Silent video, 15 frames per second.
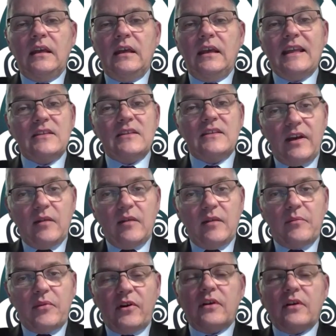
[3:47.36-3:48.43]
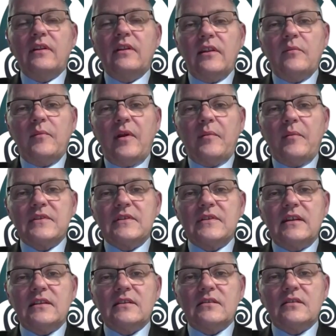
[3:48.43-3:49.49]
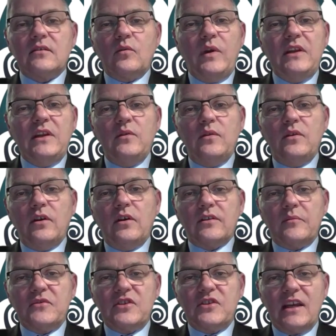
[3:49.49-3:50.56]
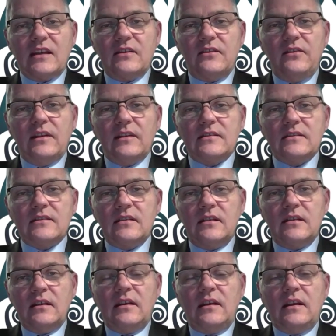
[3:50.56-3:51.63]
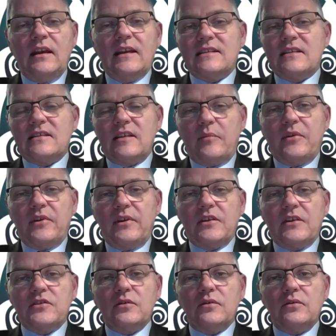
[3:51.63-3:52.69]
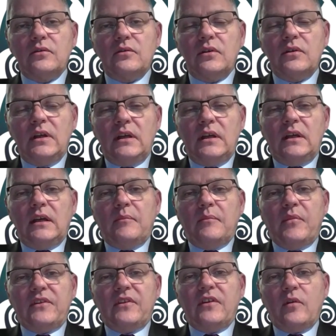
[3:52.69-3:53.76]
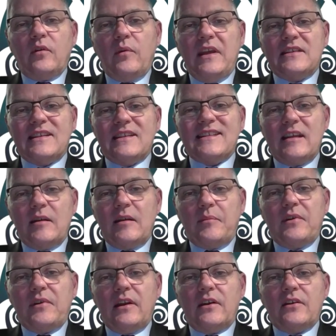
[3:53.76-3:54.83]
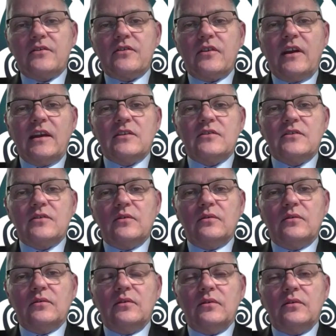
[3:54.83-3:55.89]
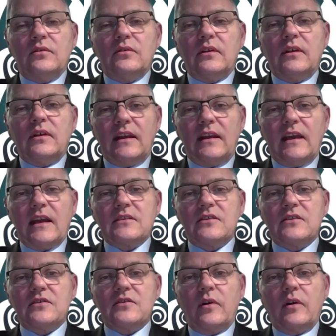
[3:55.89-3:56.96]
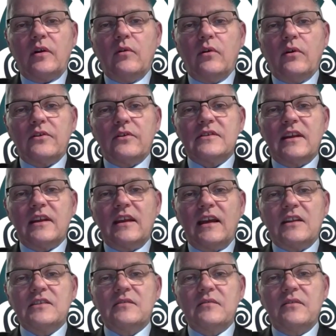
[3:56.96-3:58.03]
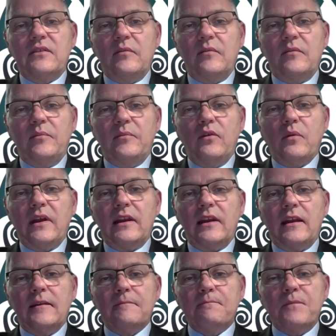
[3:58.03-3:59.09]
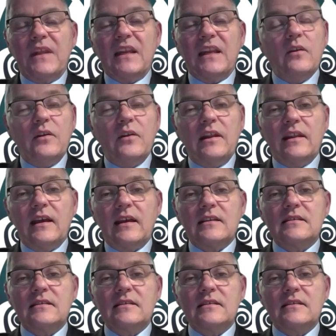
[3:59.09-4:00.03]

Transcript: It's very important to the other member states. We do not object to this. It's a separate issue, but the Norwegians separately are trying to get access to our waters to catch their blue whiting, including that